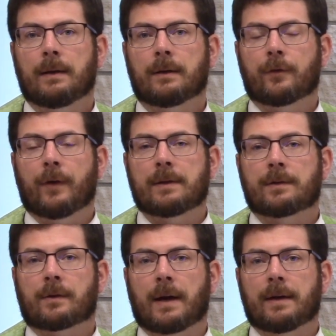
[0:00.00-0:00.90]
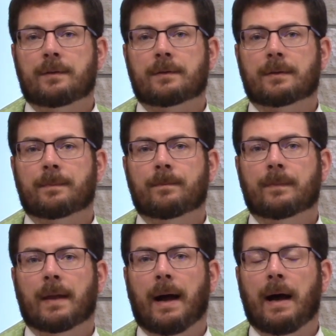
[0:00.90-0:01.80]
Dear friends in Christ,
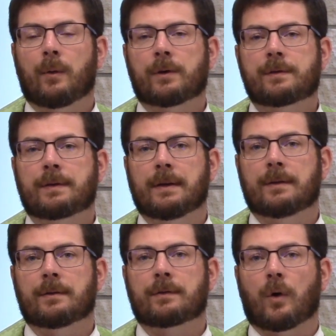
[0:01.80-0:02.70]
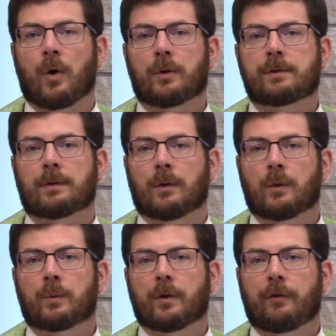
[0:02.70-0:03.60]
our sins
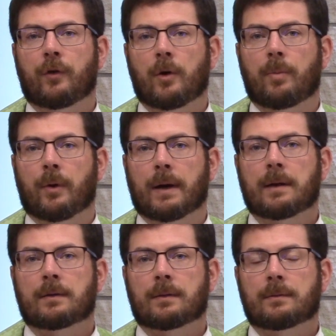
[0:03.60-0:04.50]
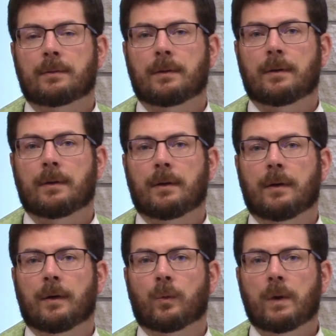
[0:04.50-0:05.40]
also reverberate.
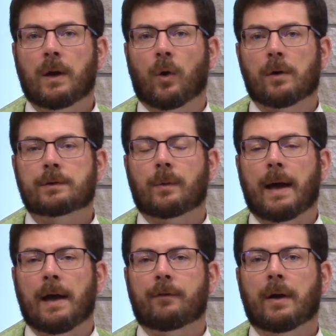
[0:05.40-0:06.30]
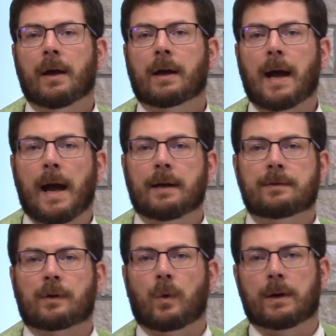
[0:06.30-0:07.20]
We also have
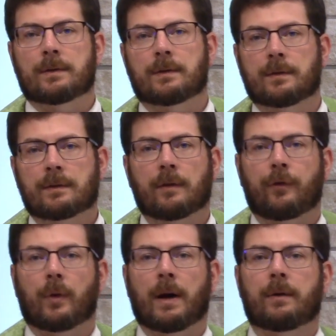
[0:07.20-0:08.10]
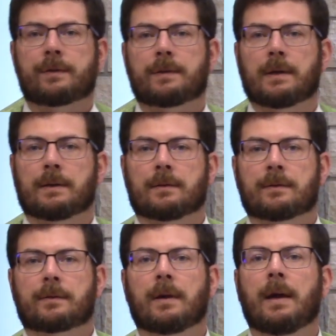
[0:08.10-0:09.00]
consequences for our
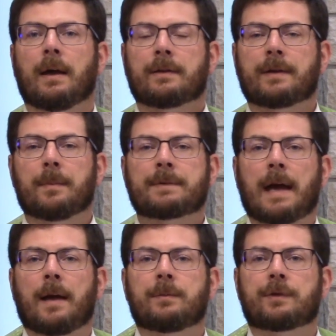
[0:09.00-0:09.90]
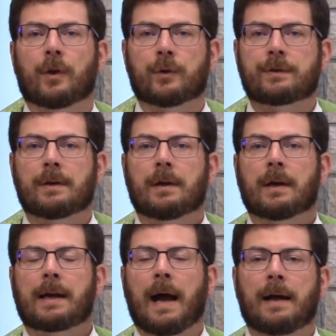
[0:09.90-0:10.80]
sins. Sometimes those
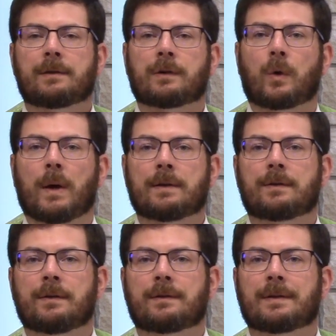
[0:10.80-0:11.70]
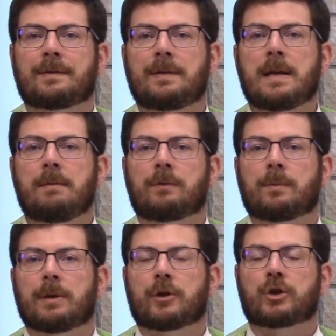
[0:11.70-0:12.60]
consequences seem to
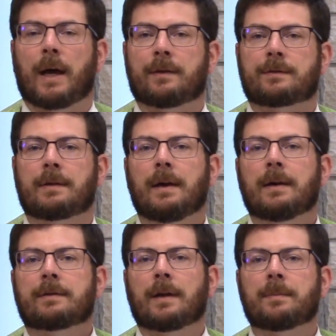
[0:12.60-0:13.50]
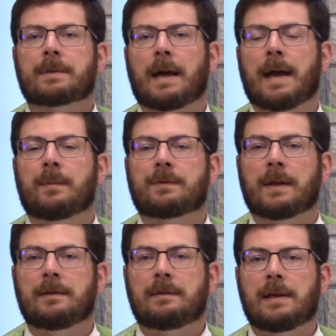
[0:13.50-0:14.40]
be just, sometimes
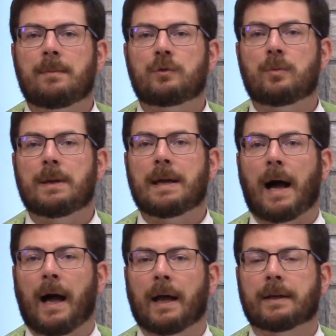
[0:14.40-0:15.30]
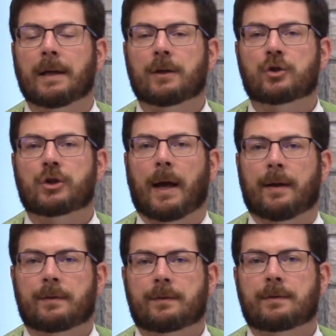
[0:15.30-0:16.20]
they seem to be
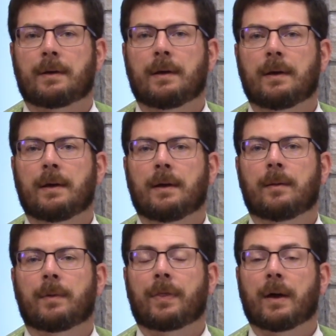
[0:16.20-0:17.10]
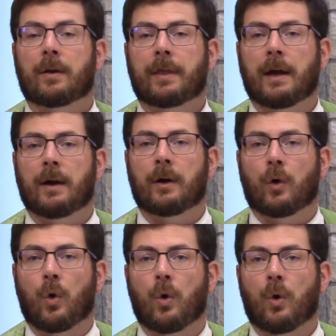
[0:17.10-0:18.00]
unjust, but they're
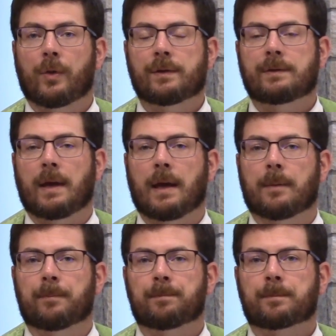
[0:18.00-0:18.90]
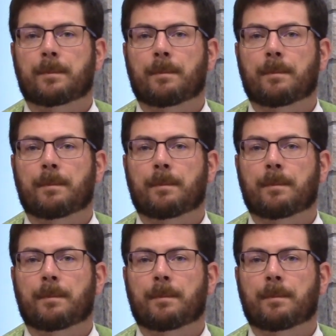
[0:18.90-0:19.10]
there all the same.